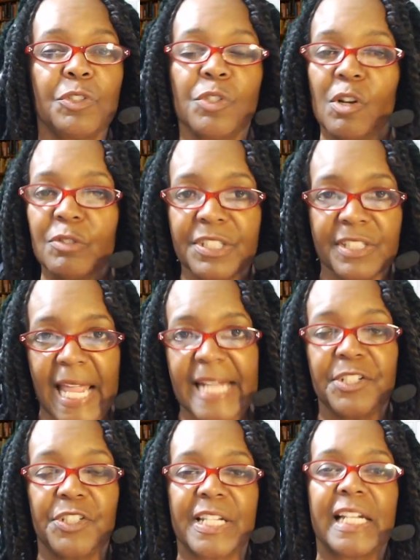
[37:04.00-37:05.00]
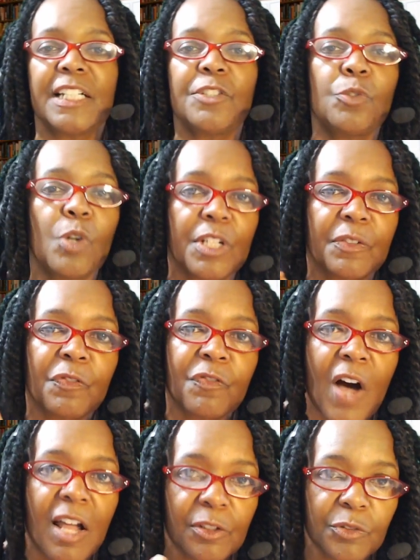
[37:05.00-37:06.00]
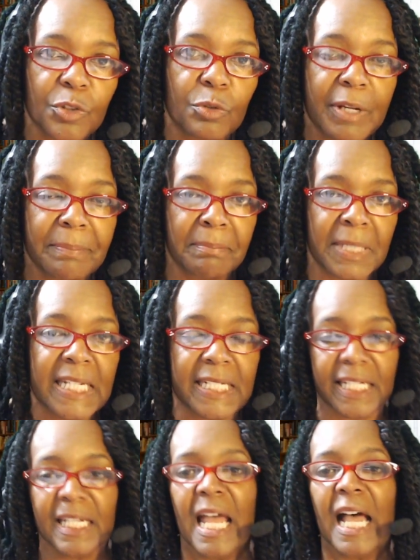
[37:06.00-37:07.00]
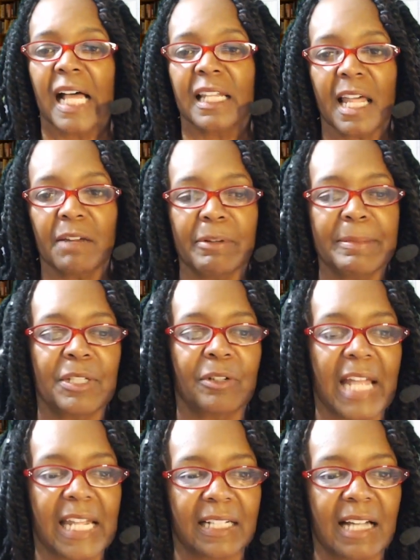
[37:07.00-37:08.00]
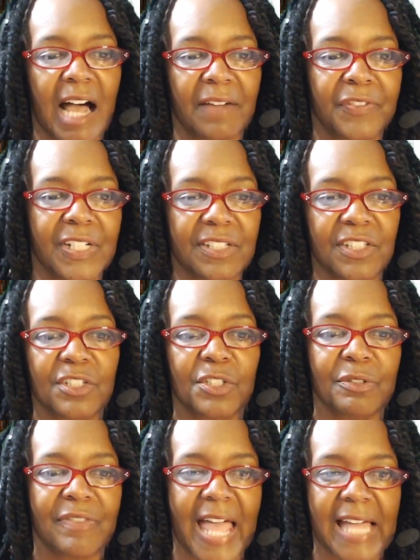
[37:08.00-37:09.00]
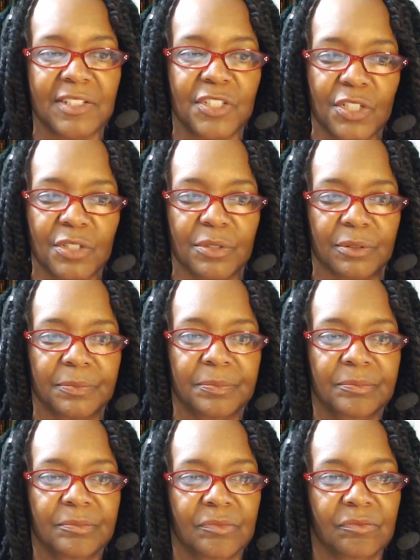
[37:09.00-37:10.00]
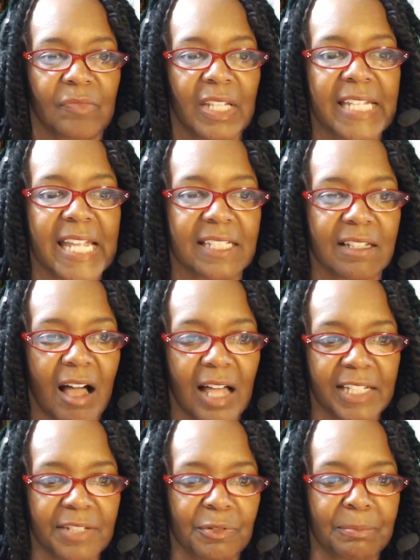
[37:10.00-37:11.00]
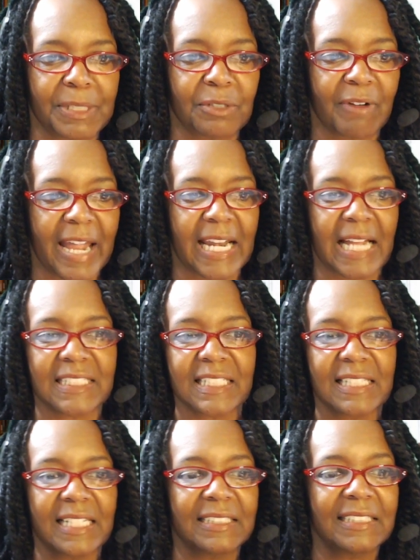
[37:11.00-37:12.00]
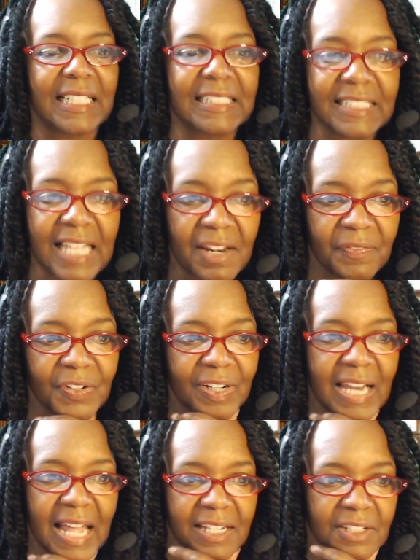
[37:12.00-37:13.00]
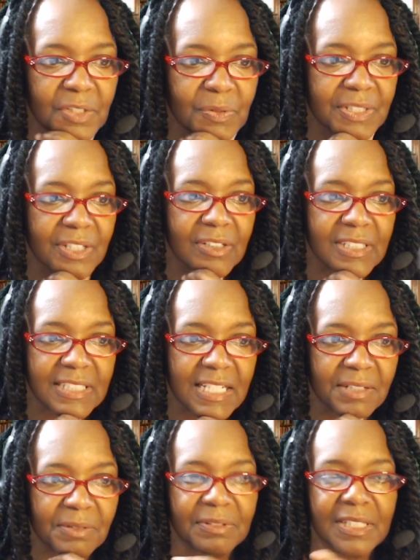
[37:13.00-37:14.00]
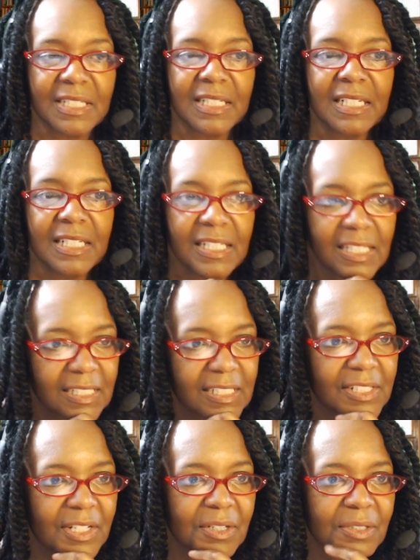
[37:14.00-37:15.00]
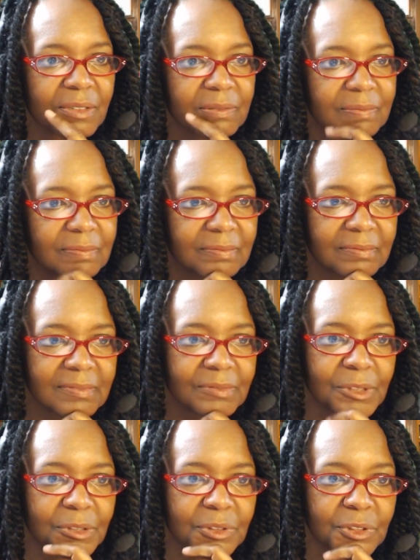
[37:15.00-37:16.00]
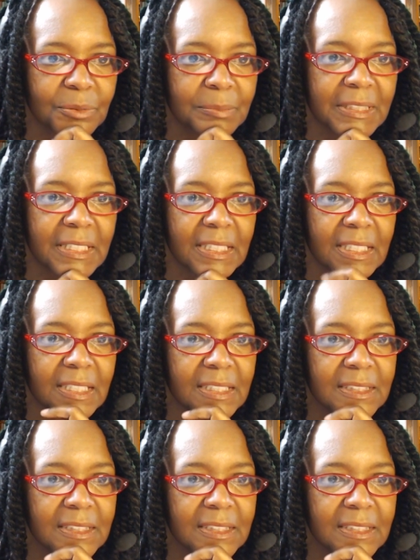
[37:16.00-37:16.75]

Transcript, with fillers: You don't say shit unless you're going to follow through and mean it. A lot of women don't have the confidence to do that, too. Yes, Collins will be great. I just, like I said, I just got to figure out how to do it, though, because I don't you know, want too many.